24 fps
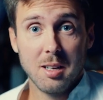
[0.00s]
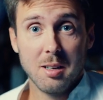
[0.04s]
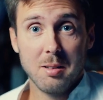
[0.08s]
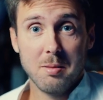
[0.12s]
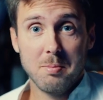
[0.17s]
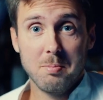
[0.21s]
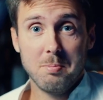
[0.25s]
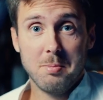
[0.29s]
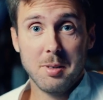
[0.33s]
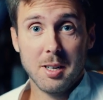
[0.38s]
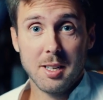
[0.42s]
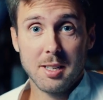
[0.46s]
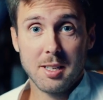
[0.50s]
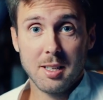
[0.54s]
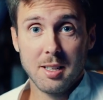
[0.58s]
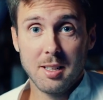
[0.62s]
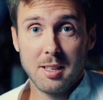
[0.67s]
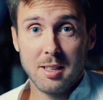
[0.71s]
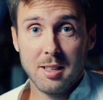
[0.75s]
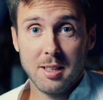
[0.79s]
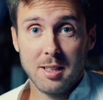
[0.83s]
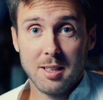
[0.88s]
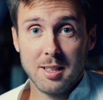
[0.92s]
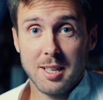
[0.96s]
but
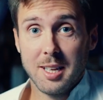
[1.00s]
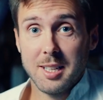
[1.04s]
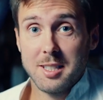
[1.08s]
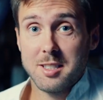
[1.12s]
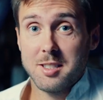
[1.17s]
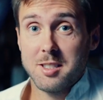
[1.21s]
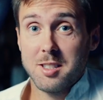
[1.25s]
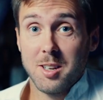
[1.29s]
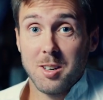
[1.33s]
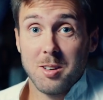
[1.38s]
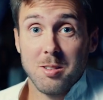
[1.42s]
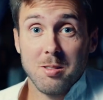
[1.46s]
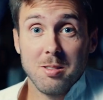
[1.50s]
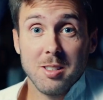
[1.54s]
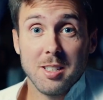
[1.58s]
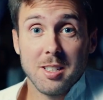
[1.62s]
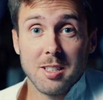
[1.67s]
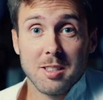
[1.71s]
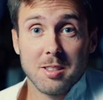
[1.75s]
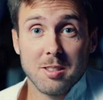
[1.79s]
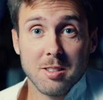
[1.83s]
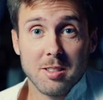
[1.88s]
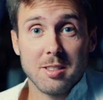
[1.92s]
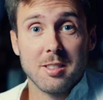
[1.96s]
that's only
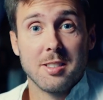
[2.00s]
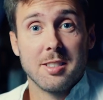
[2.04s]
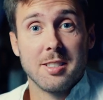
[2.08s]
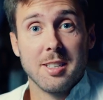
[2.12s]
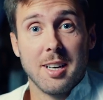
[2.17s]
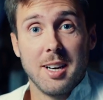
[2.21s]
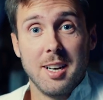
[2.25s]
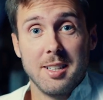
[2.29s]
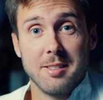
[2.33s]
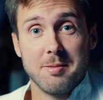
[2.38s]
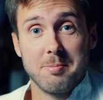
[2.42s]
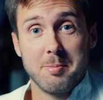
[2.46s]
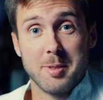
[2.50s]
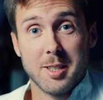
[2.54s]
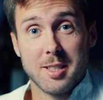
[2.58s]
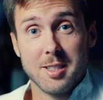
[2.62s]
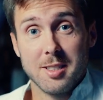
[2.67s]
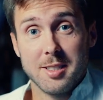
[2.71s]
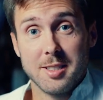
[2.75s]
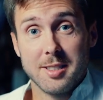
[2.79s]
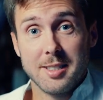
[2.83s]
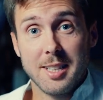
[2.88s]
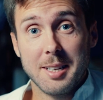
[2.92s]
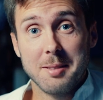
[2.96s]
a good sign,
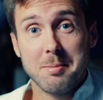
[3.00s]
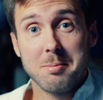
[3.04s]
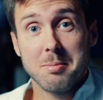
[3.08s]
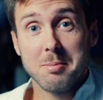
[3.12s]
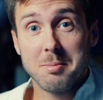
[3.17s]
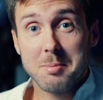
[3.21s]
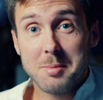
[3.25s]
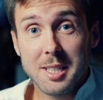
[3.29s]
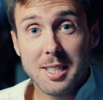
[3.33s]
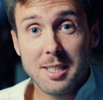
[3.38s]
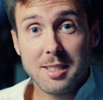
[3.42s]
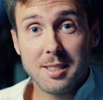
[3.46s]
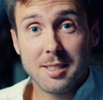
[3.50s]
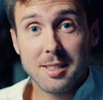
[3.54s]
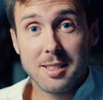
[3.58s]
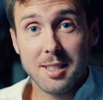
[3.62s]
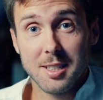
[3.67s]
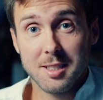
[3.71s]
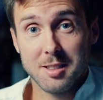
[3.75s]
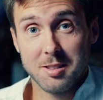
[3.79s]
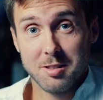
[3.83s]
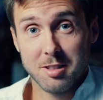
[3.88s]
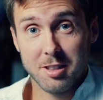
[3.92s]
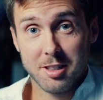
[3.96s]
because that means
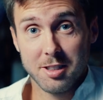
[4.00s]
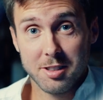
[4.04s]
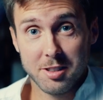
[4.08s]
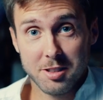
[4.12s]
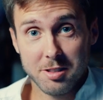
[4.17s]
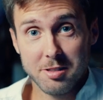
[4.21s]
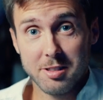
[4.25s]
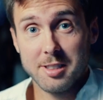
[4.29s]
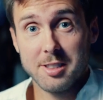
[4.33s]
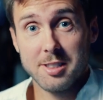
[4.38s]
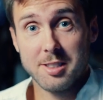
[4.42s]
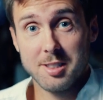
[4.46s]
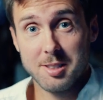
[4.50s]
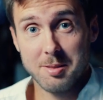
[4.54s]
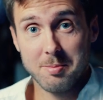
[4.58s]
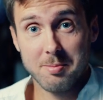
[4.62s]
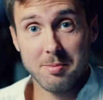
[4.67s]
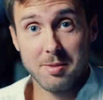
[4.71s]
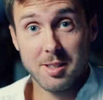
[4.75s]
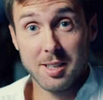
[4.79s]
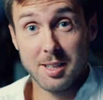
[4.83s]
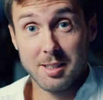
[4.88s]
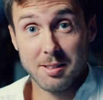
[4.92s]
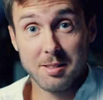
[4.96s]
that you're doing
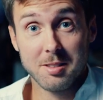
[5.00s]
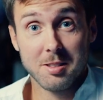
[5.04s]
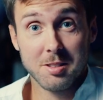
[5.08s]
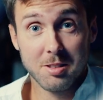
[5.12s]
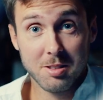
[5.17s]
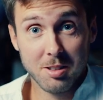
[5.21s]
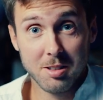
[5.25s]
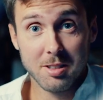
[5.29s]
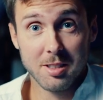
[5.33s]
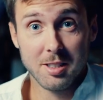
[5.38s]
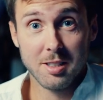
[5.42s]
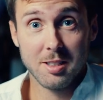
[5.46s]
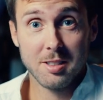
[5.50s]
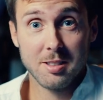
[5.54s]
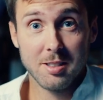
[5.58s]
something good.